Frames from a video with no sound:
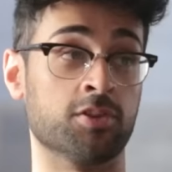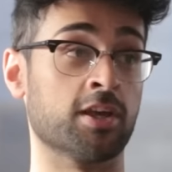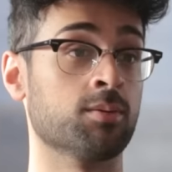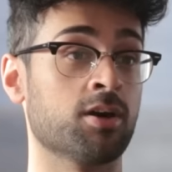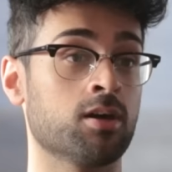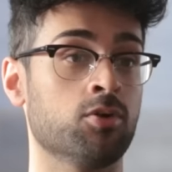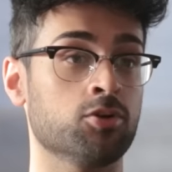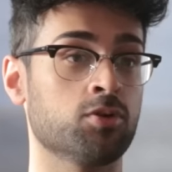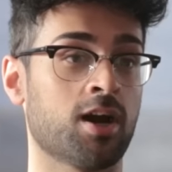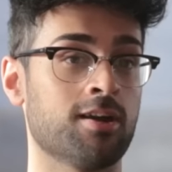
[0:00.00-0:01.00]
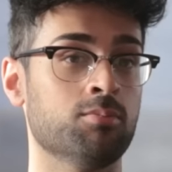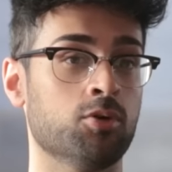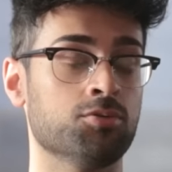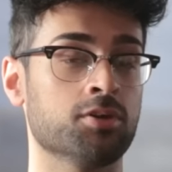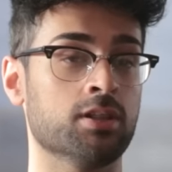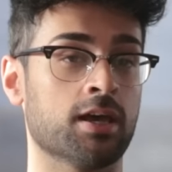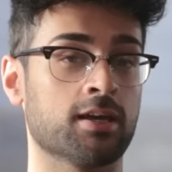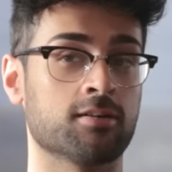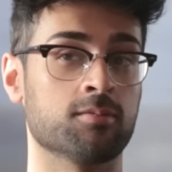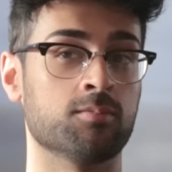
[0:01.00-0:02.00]
you think about it, bro, you kind of molded
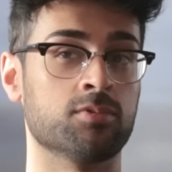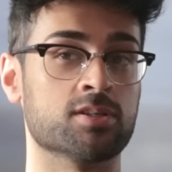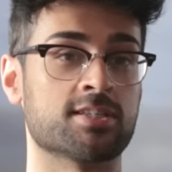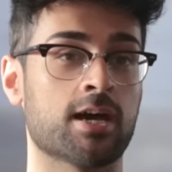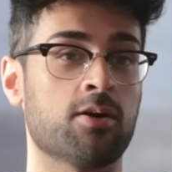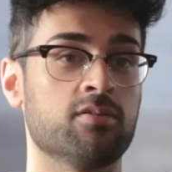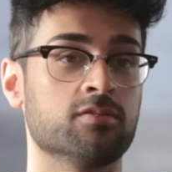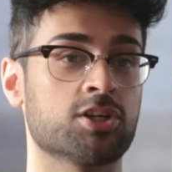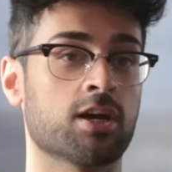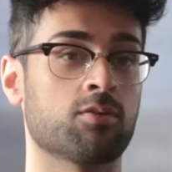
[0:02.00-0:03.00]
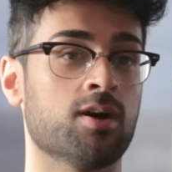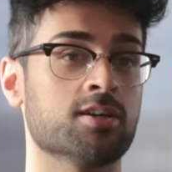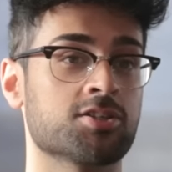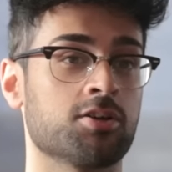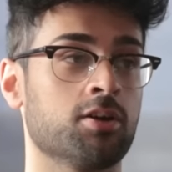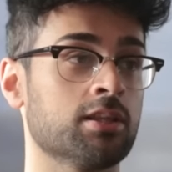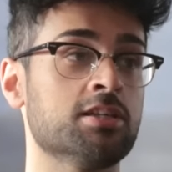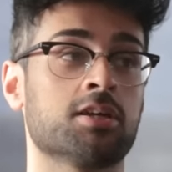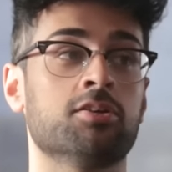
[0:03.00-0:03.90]
like the sound of Sheck Wes, or at least yeah, a